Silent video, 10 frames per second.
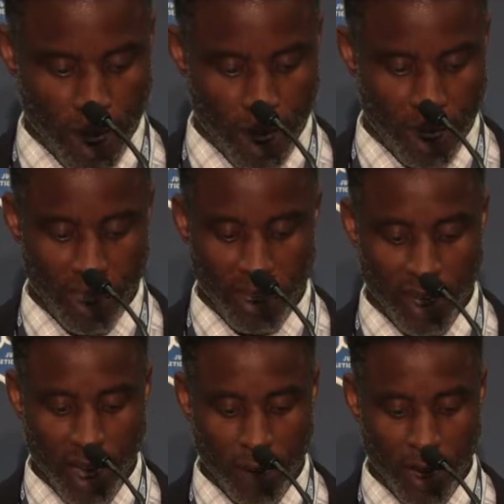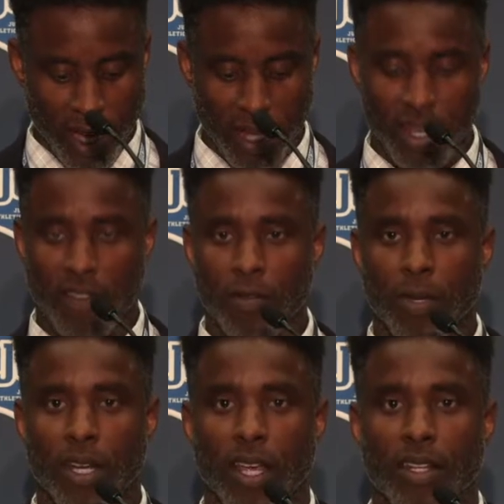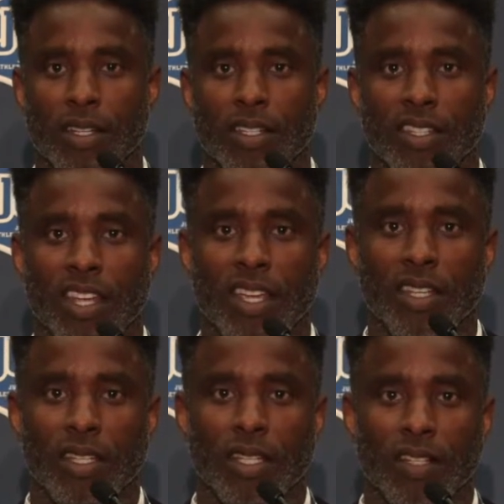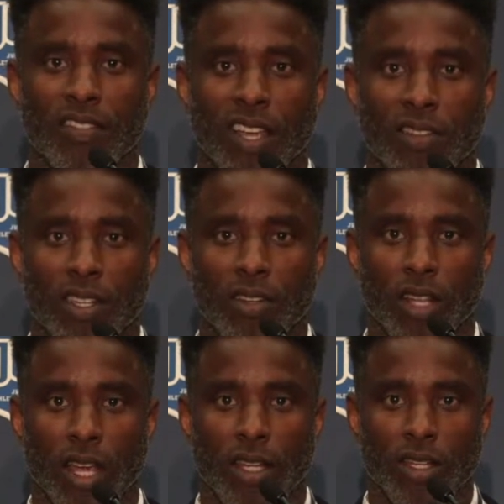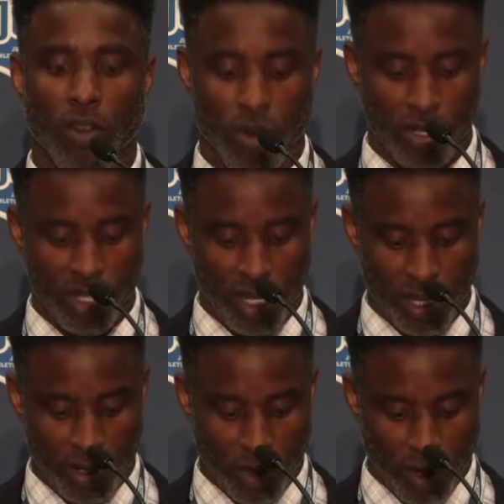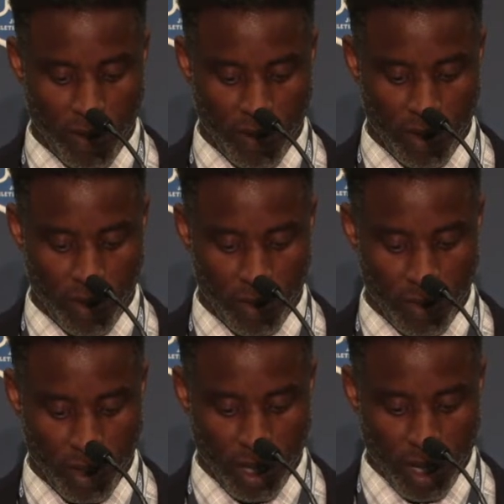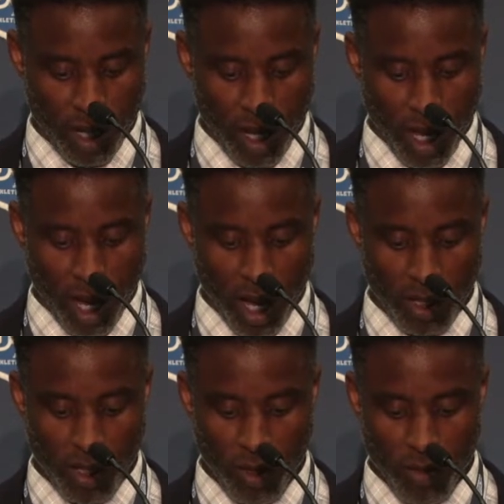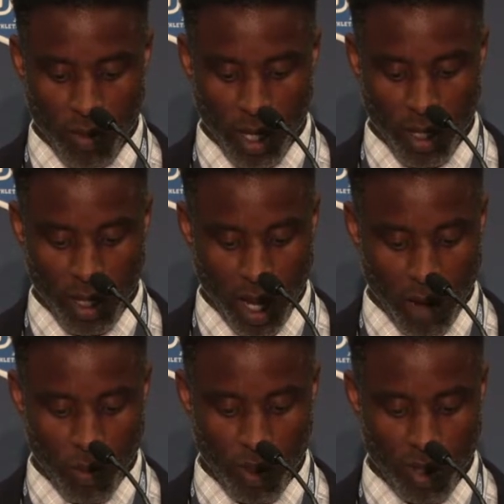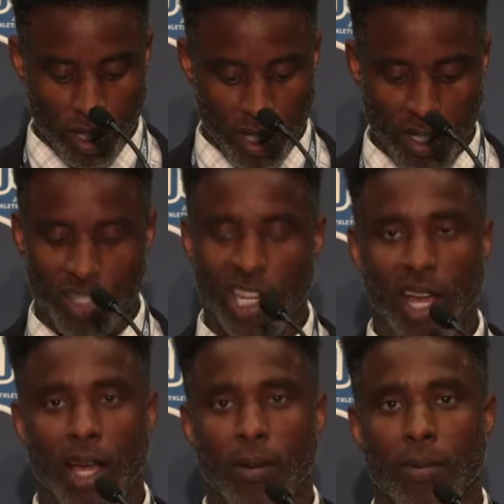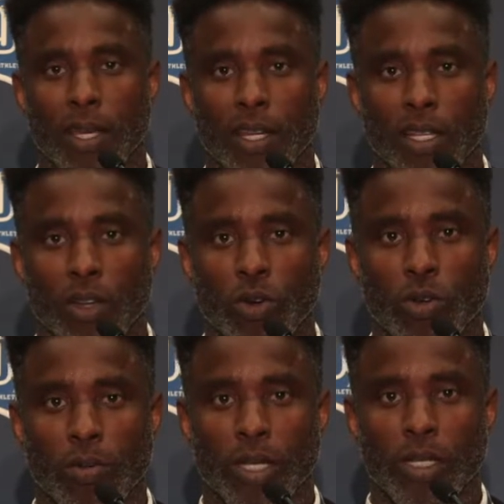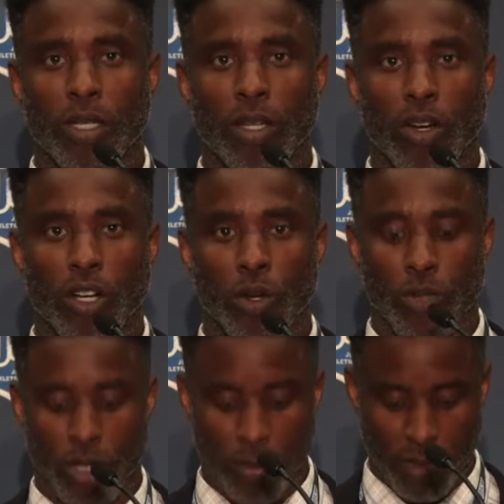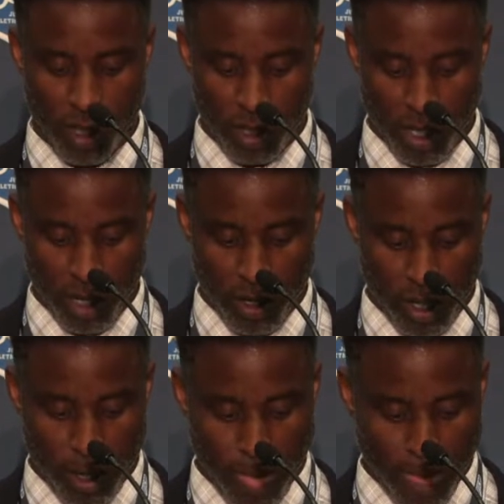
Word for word: At that time, I had never been out of the state of South Carolina or the city of Greenville. I told Monty I wanted to get a job at a local mill or go to the military.